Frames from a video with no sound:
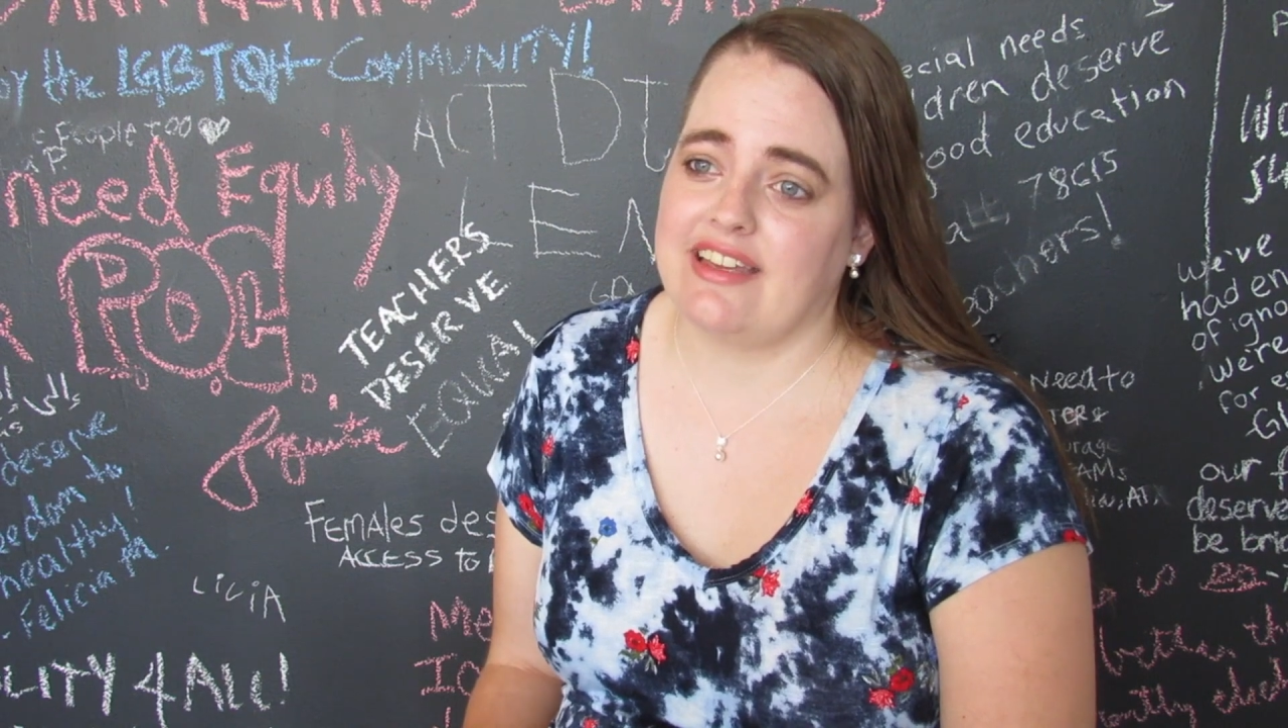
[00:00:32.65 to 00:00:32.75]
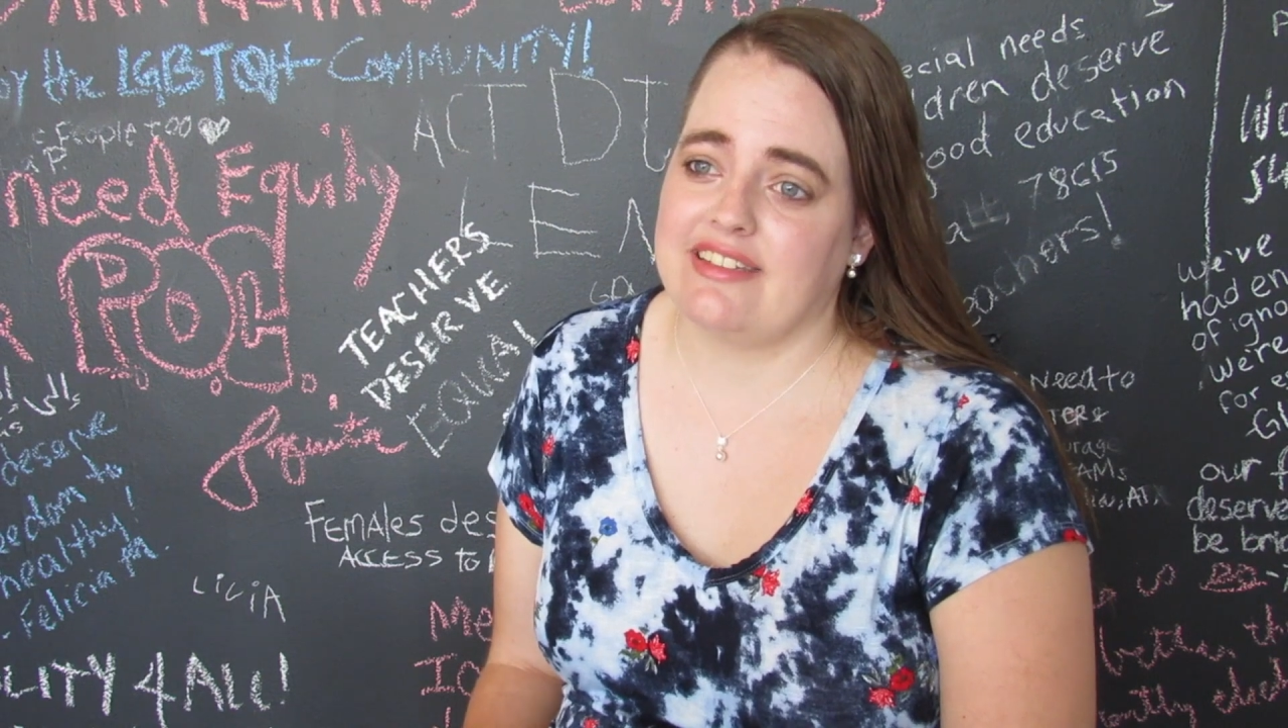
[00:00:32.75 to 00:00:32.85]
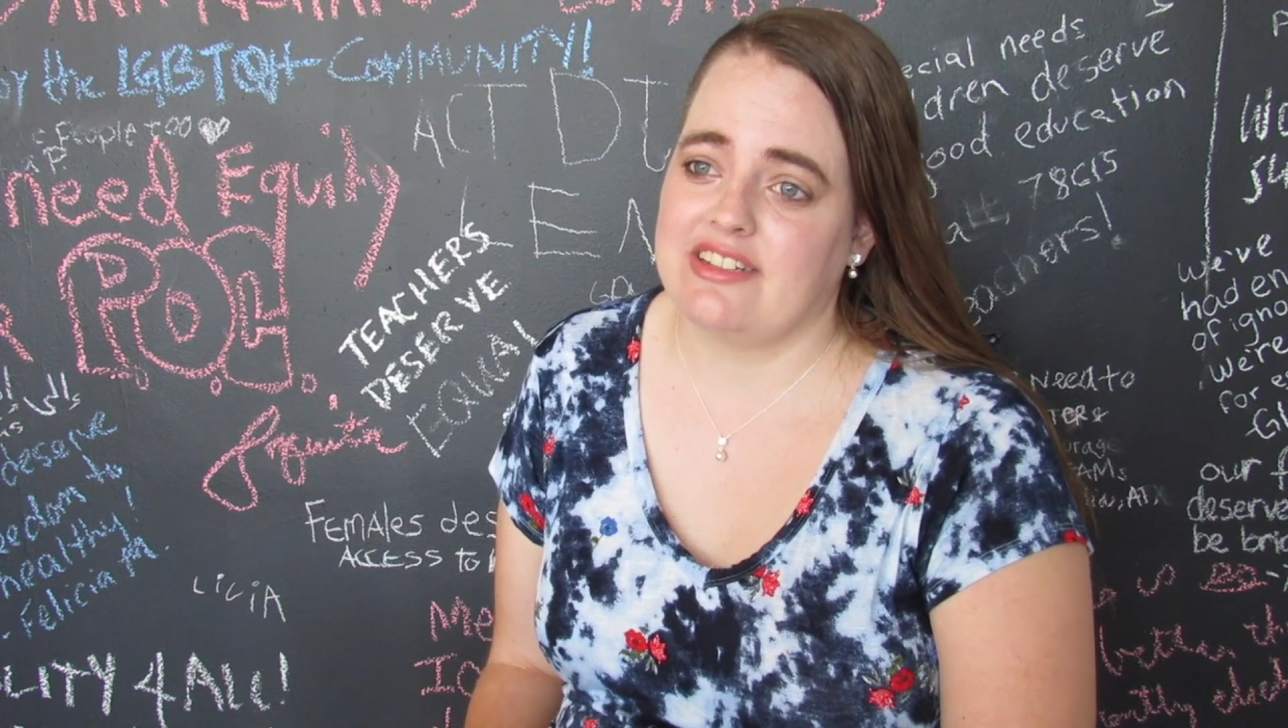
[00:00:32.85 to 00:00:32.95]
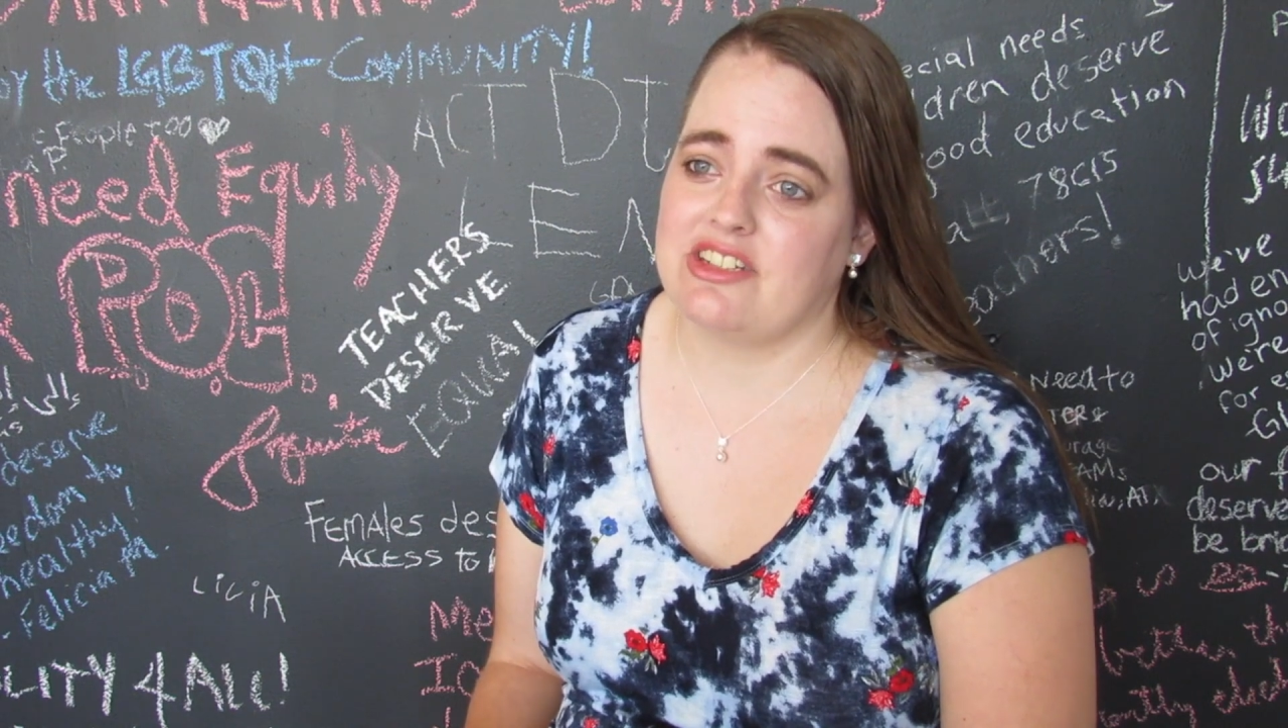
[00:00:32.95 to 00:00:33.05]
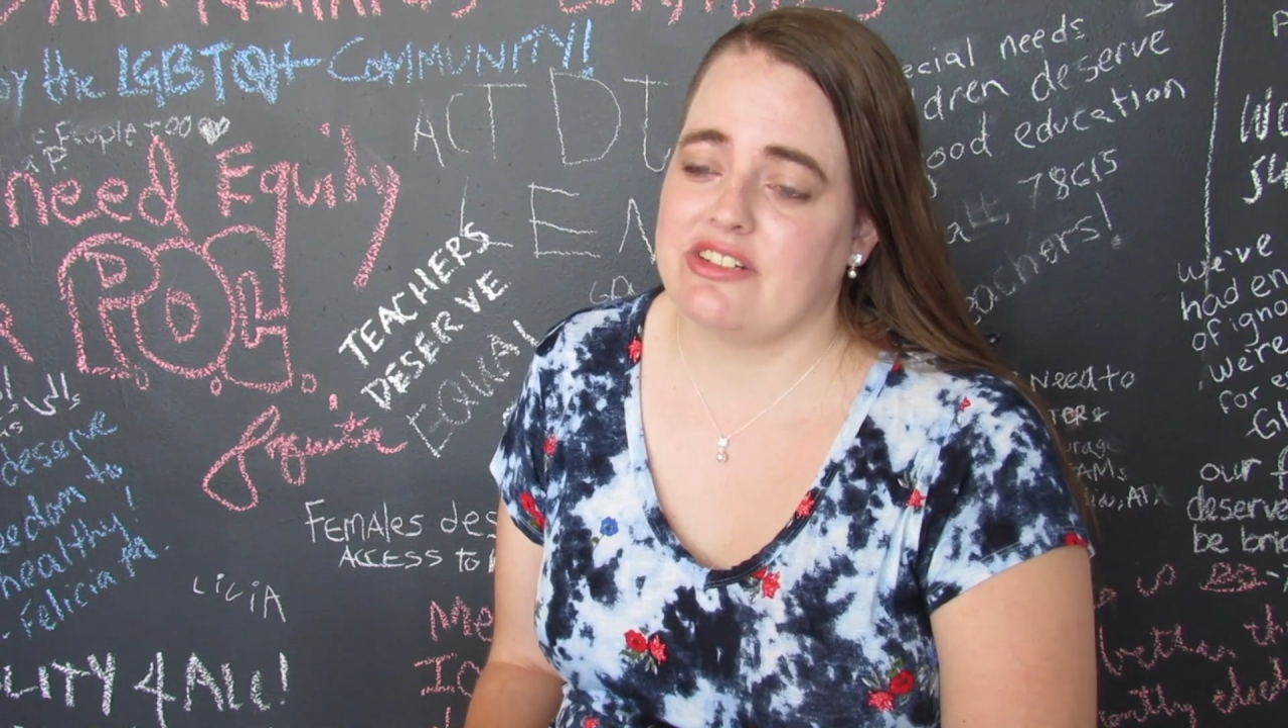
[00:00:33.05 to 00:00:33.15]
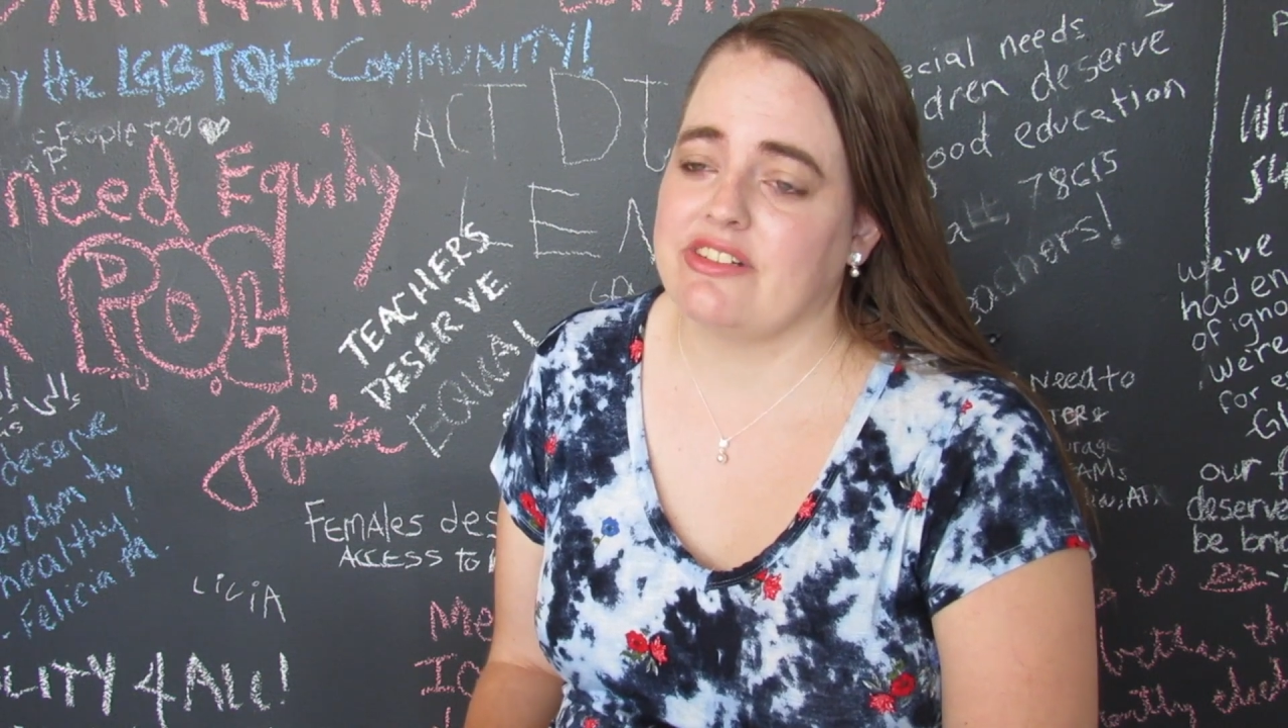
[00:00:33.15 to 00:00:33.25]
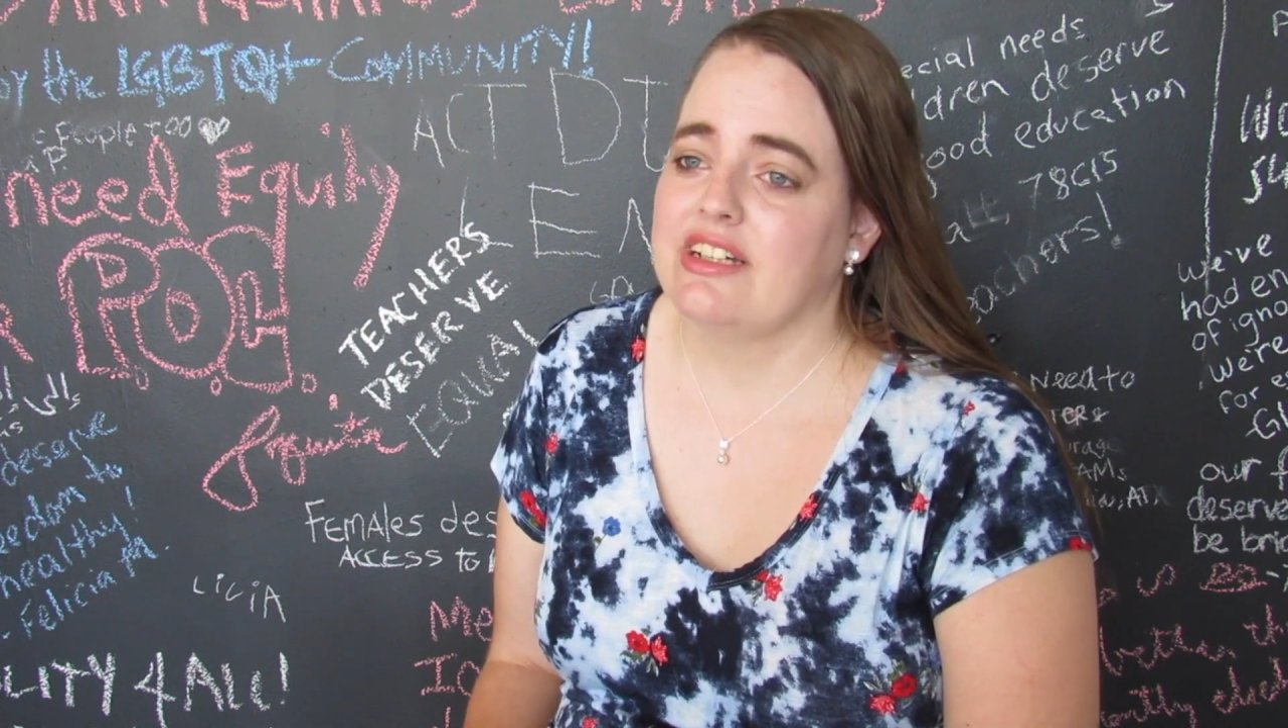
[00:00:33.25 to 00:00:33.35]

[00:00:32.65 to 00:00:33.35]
issue.